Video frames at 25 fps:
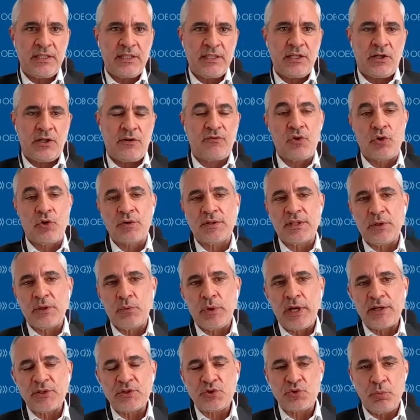Of course, they
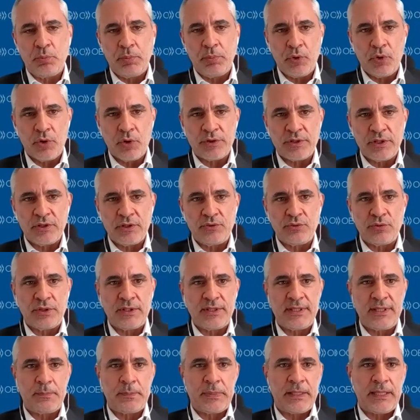were supported during
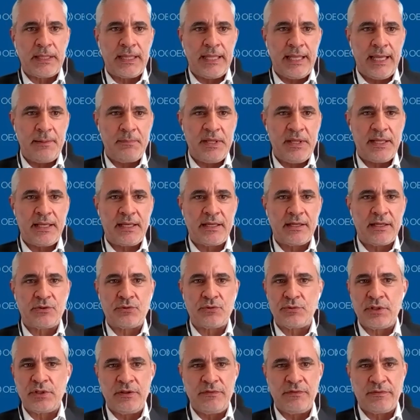the pandemic to
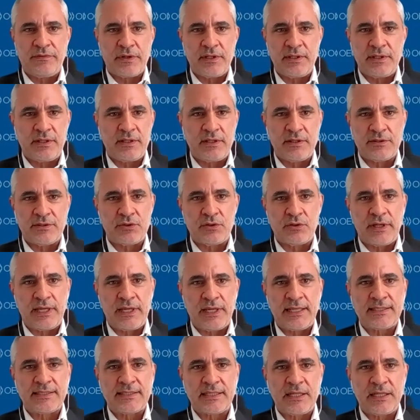different
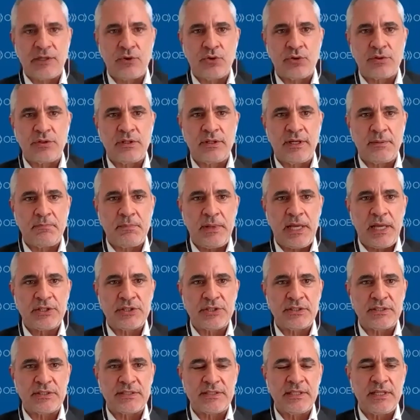extraordinary
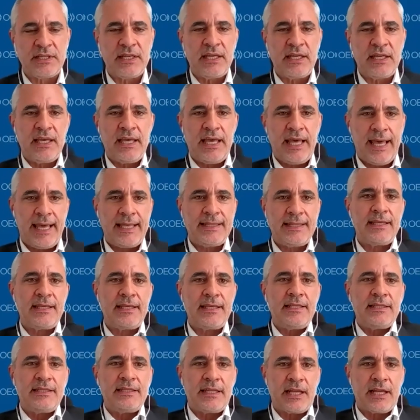measures. And
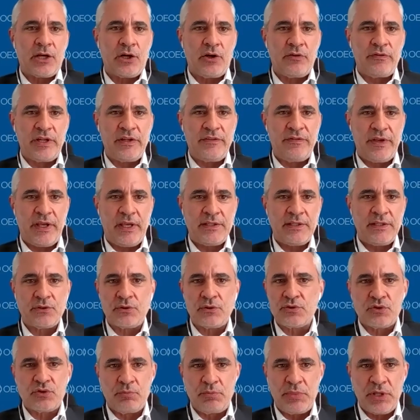in the recovery phase,
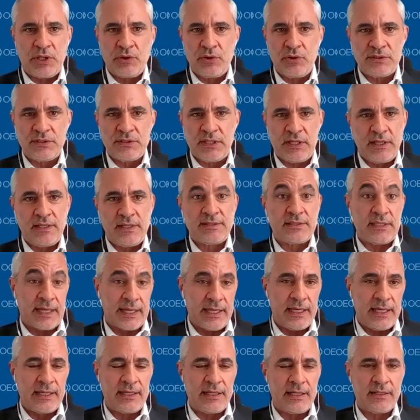also because there
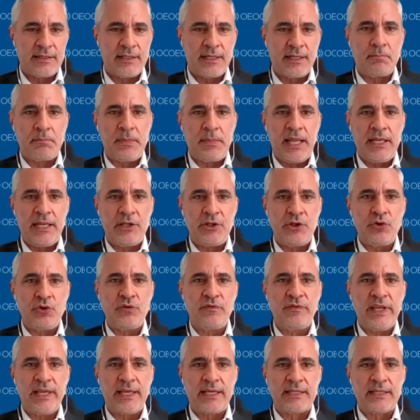are many new
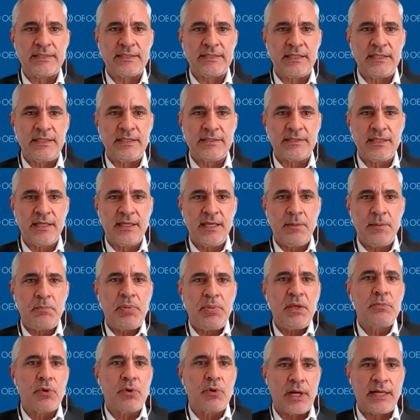vacancies,
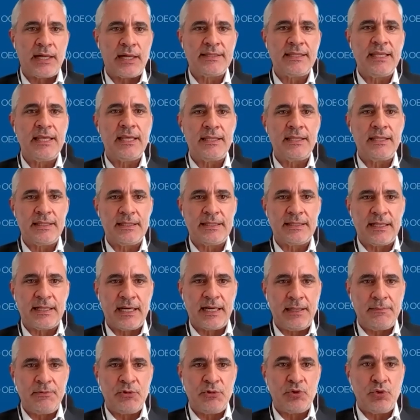people are taking the
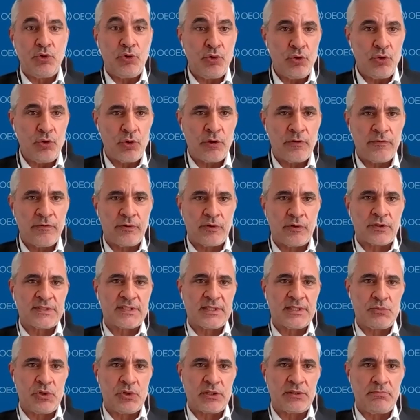time to look for
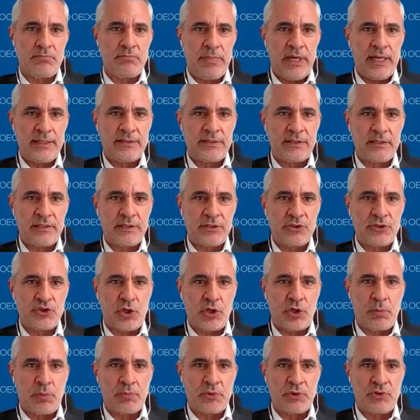somewhat better job
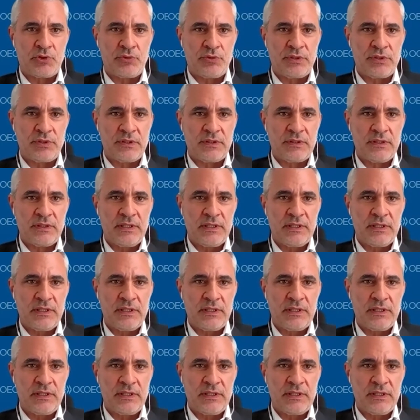opportunity.